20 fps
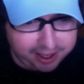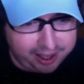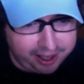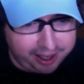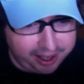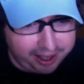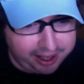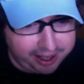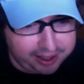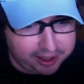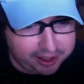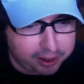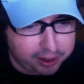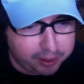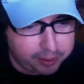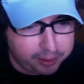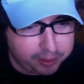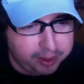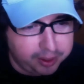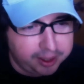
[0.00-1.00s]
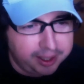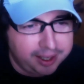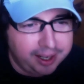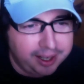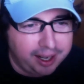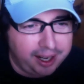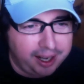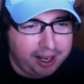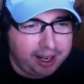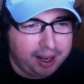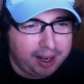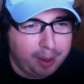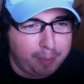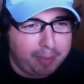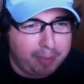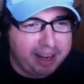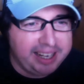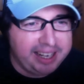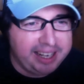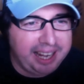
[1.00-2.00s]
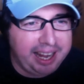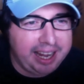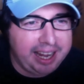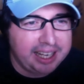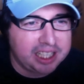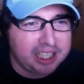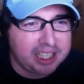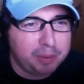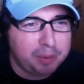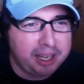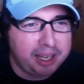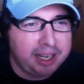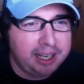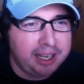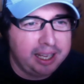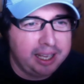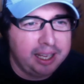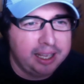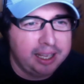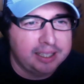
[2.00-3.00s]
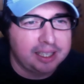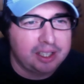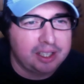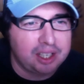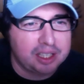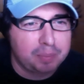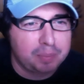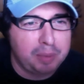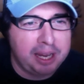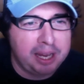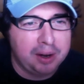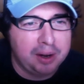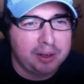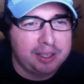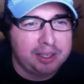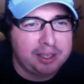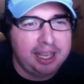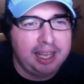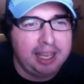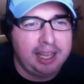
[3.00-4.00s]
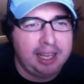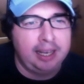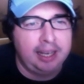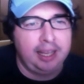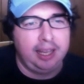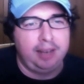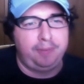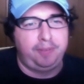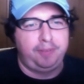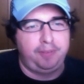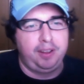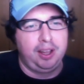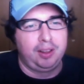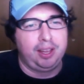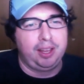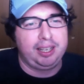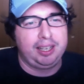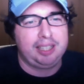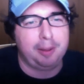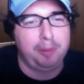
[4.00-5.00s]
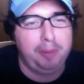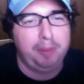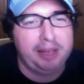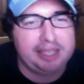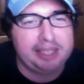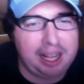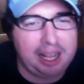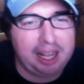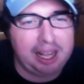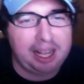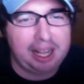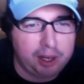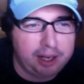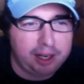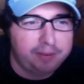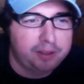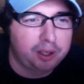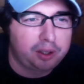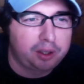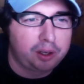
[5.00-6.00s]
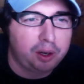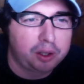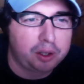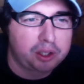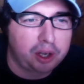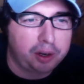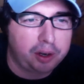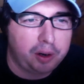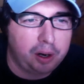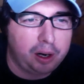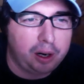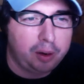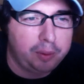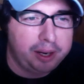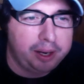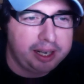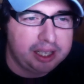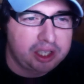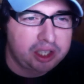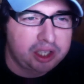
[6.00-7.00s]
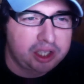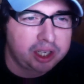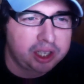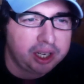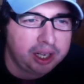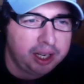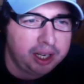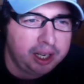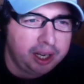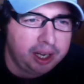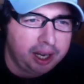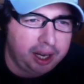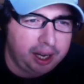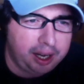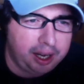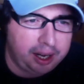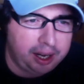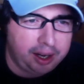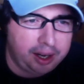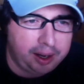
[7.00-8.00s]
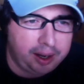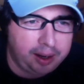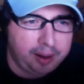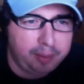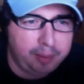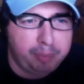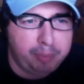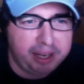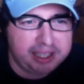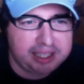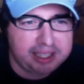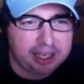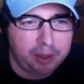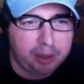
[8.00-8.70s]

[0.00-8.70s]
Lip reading: I do. Mike Ashman, is it just me or did it feel like WWE Talent Creative took notes on ROH Best in the